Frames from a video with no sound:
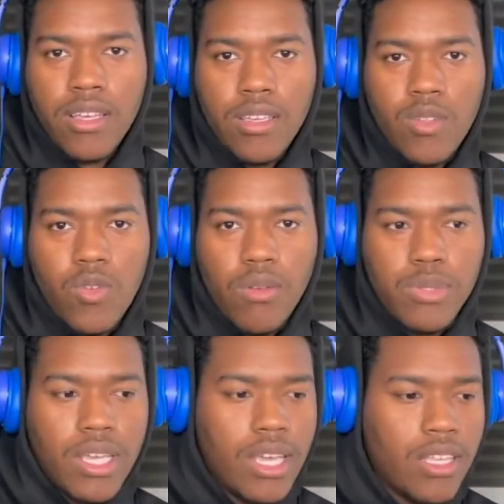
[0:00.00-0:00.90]
You know what I'm
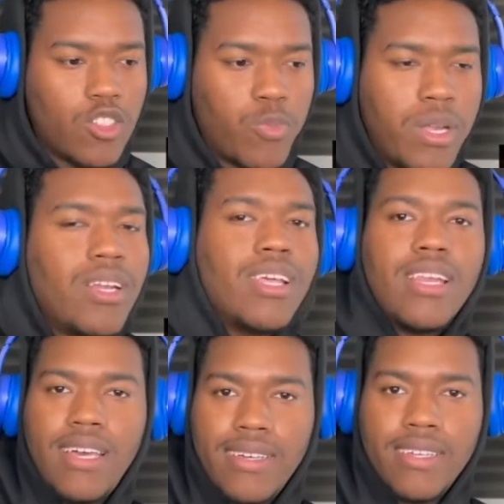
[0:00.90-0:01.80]
saying? Just put it in
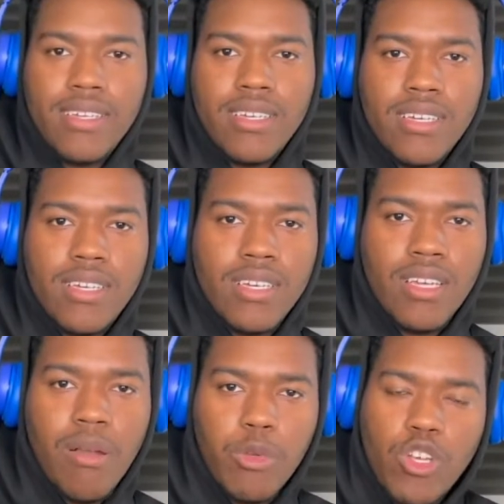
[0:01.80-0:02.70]
there.
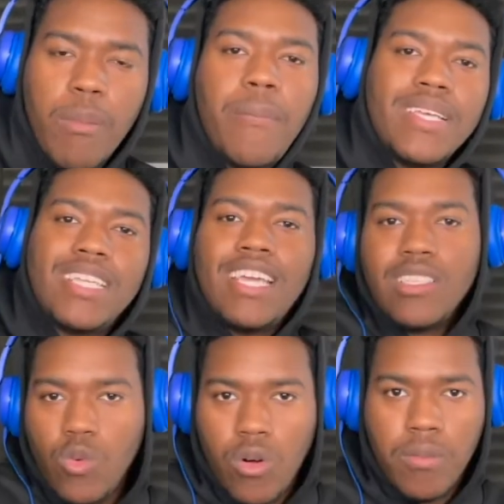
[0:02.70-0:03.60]
I'm gonna try my best to get
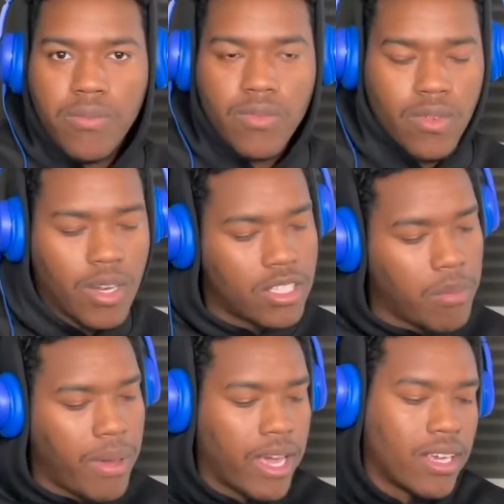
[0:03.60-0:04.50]
to him. Let's get
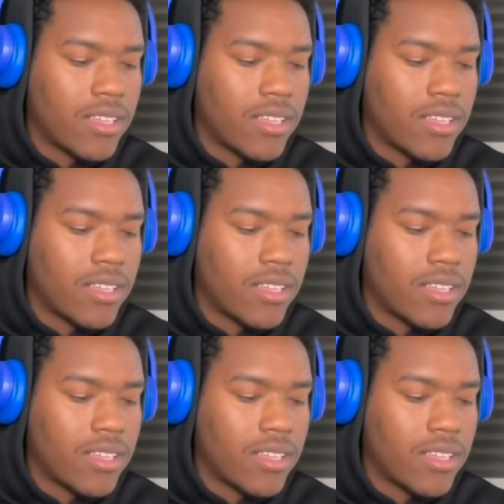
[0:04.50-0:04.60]
back.